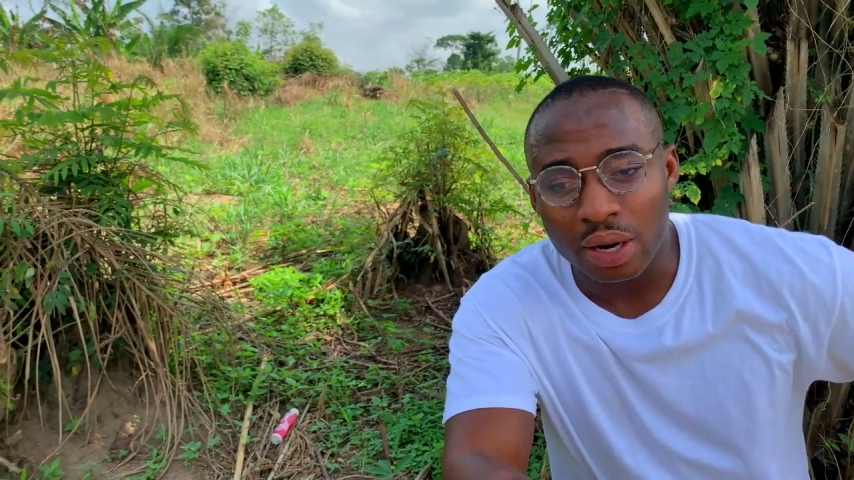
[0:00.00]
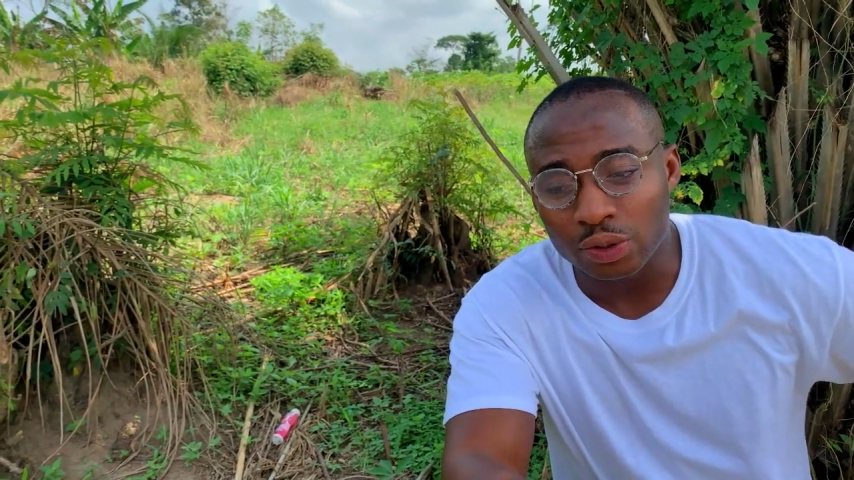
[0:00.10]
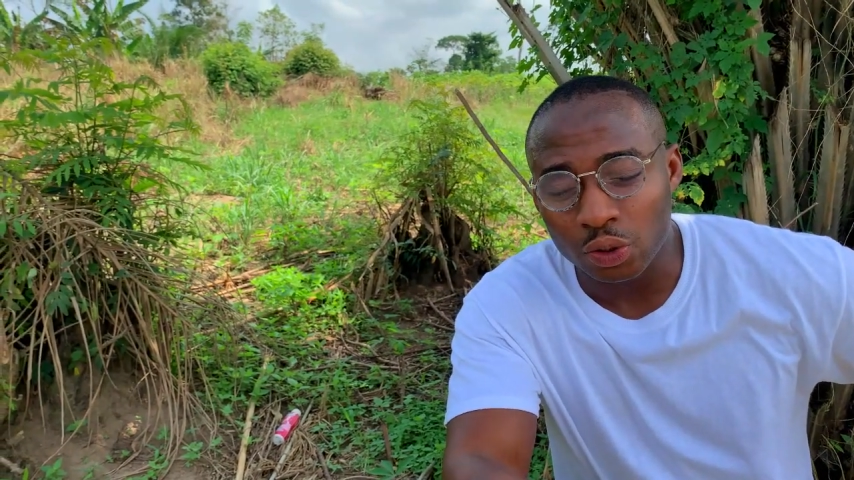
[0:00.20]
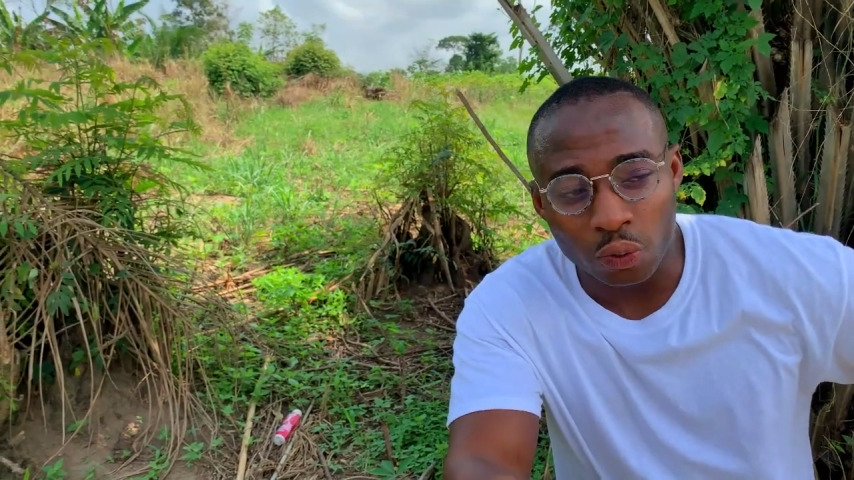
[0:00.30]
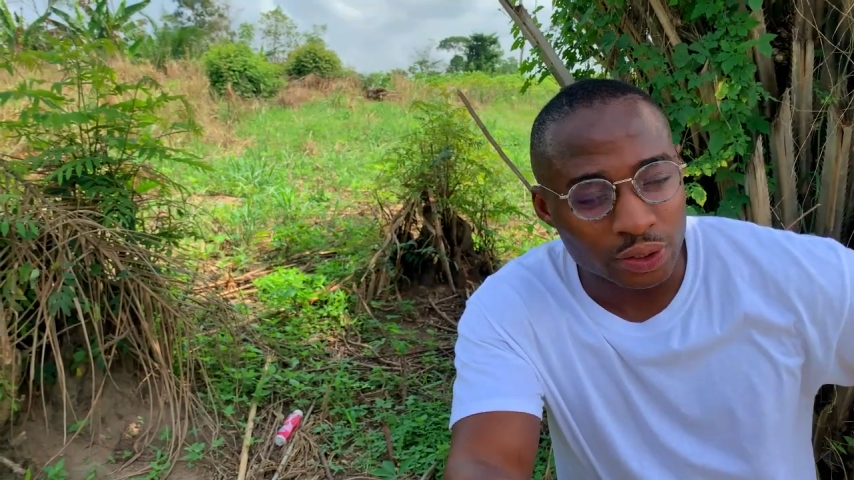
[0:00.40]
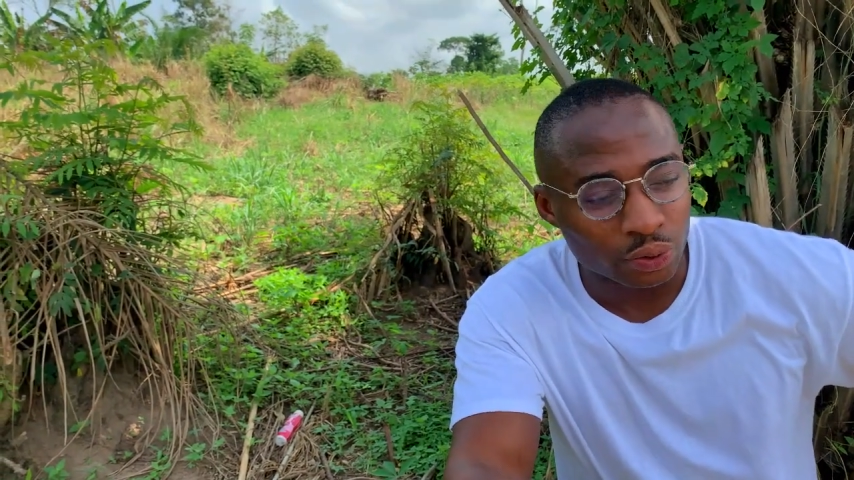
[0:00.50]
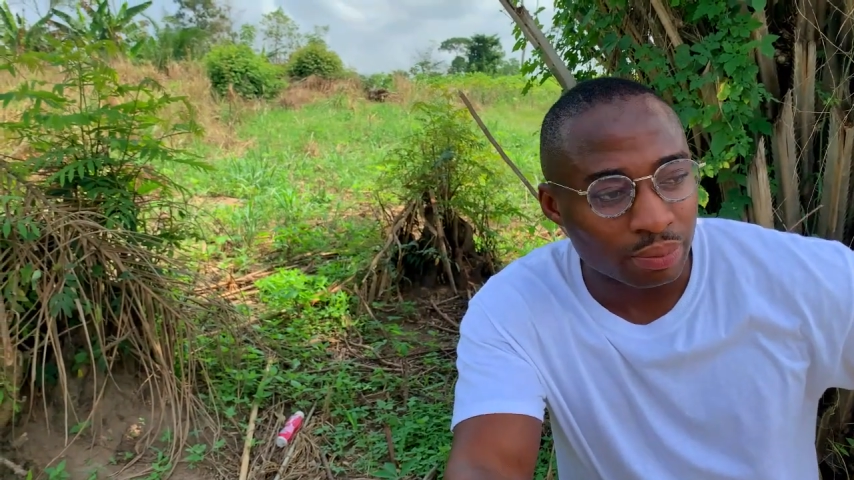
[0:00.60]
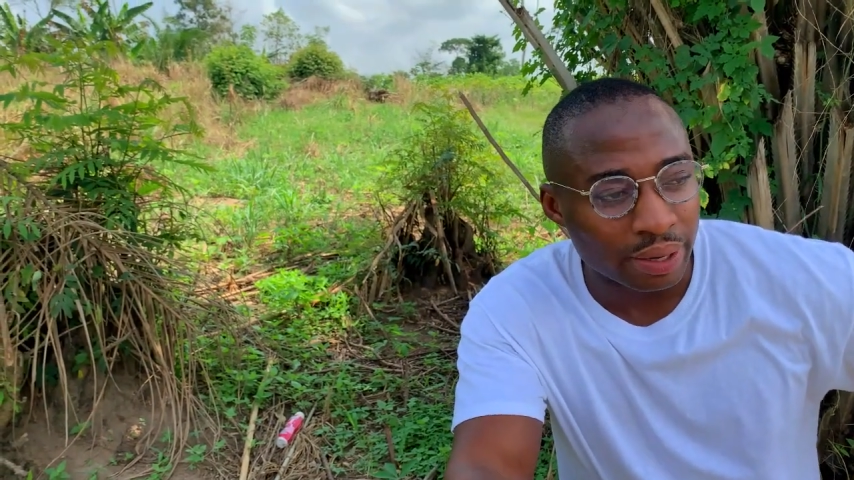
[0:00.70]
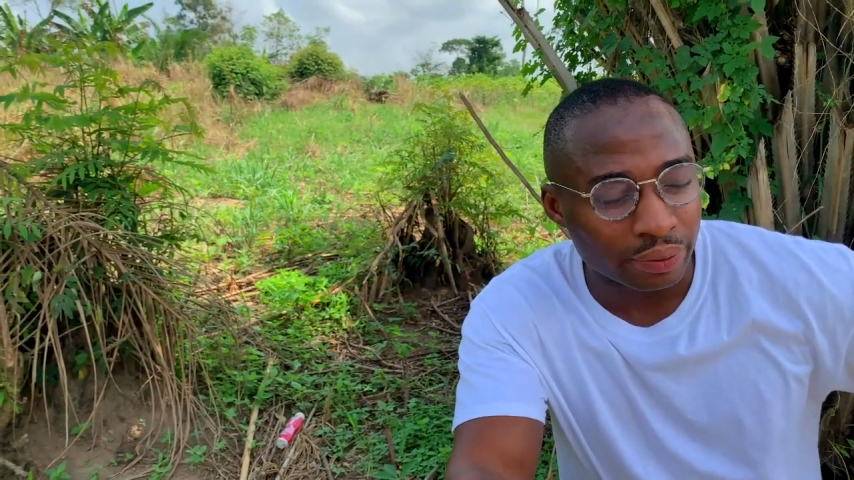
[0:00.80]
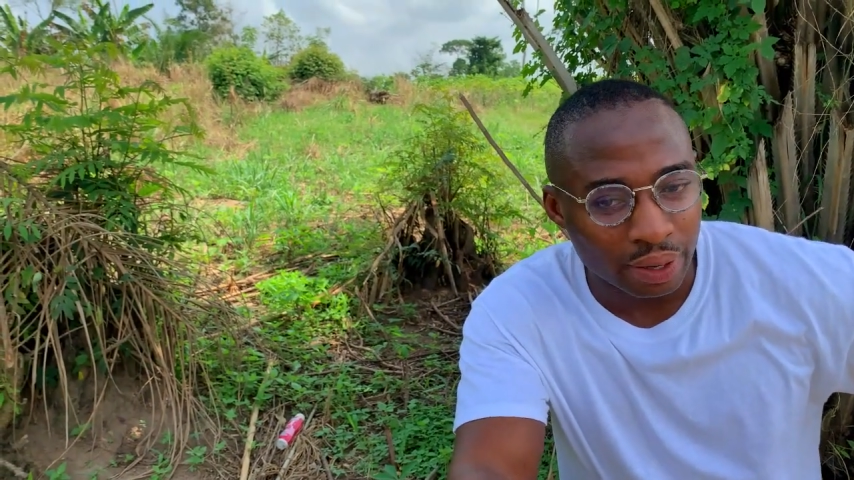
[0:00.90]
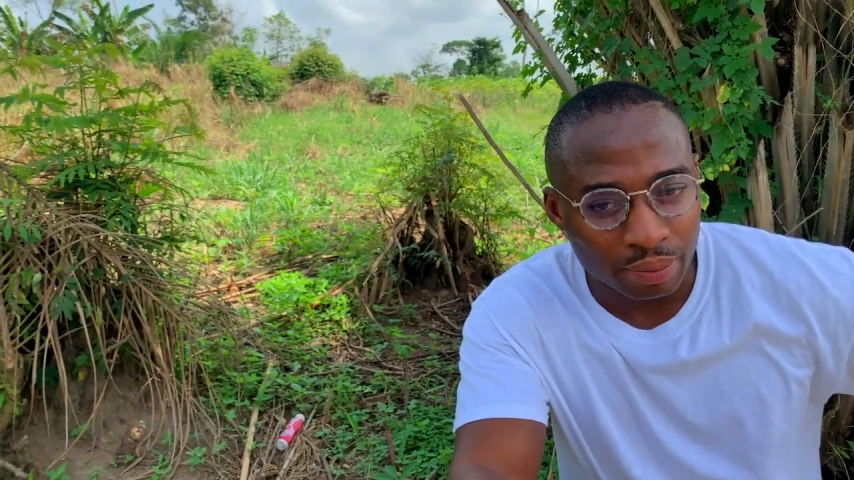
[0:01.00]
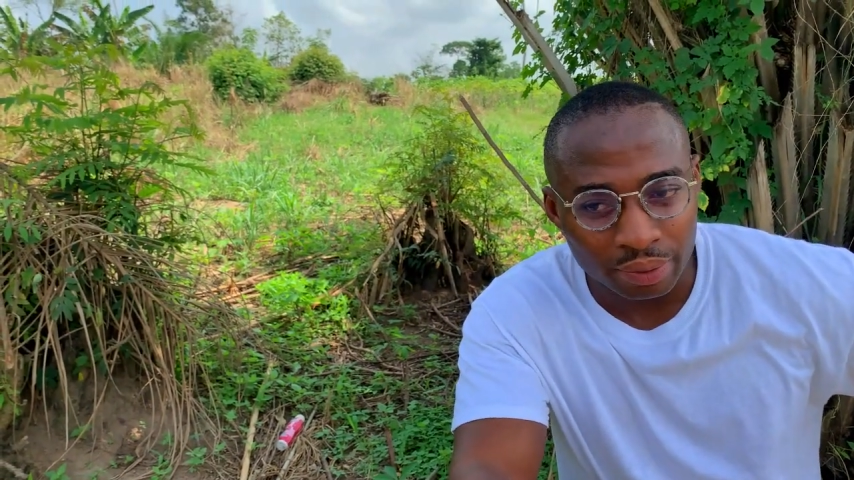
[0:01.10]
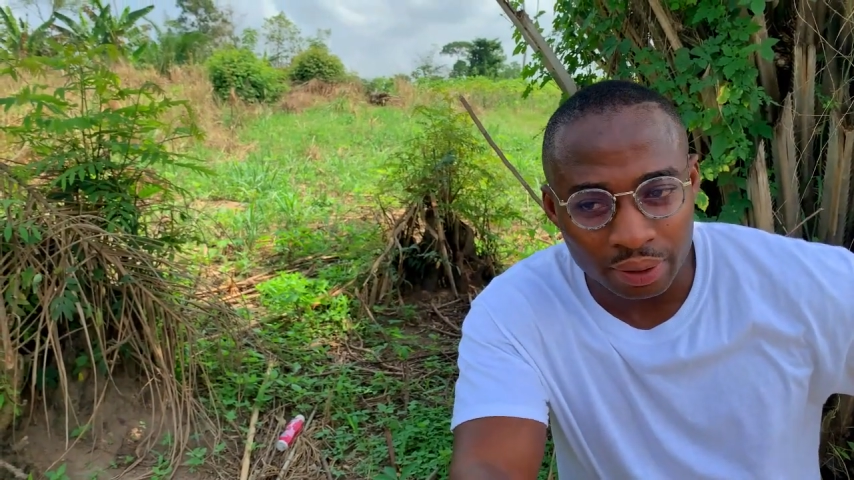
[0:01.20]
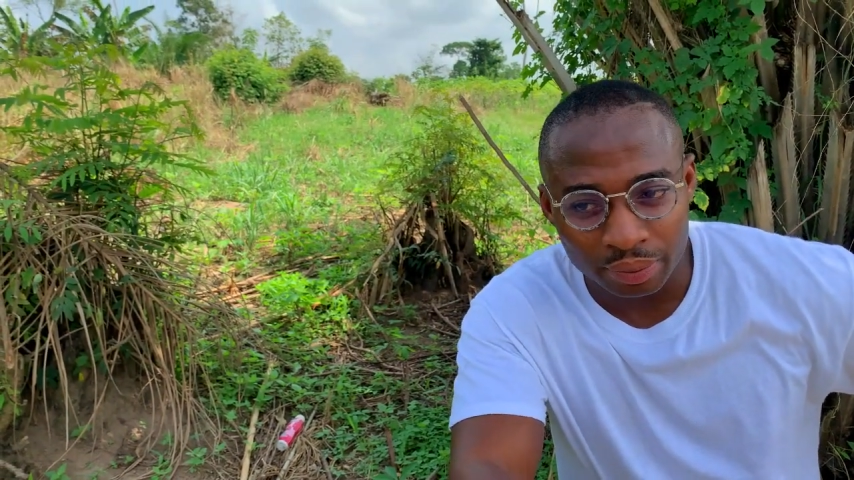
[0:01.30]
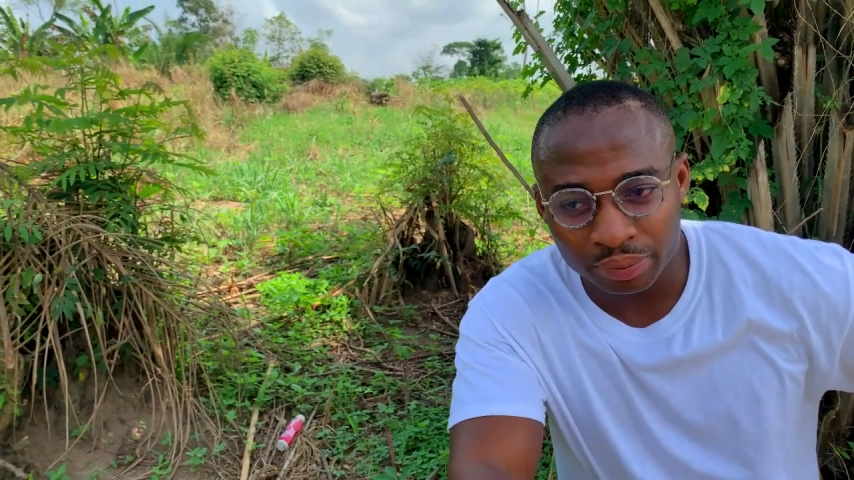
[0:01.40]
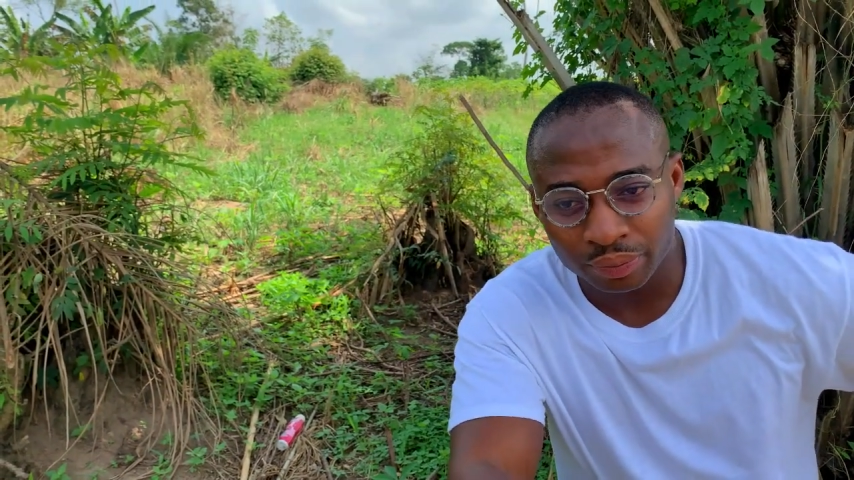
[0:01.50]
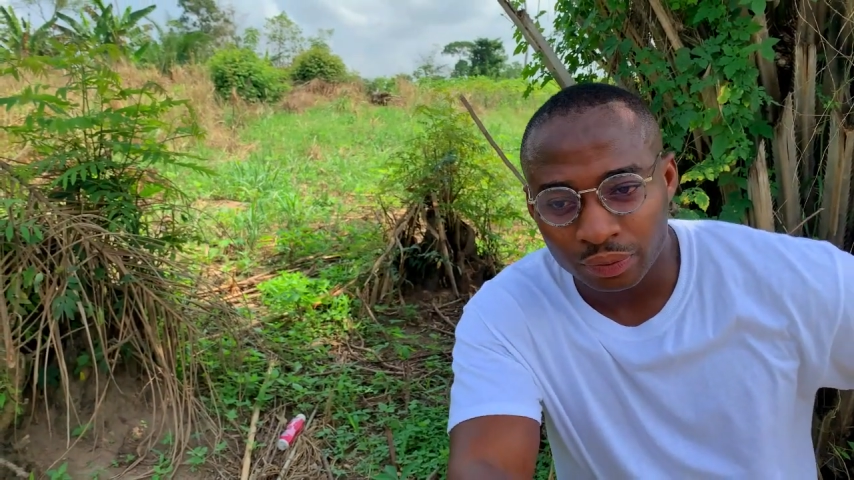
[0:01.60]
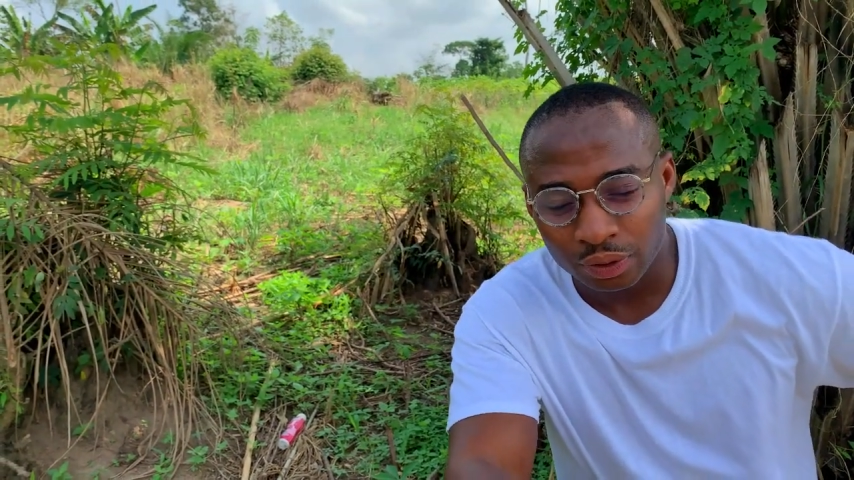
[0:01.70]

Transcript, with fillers: I was always with my grandmom,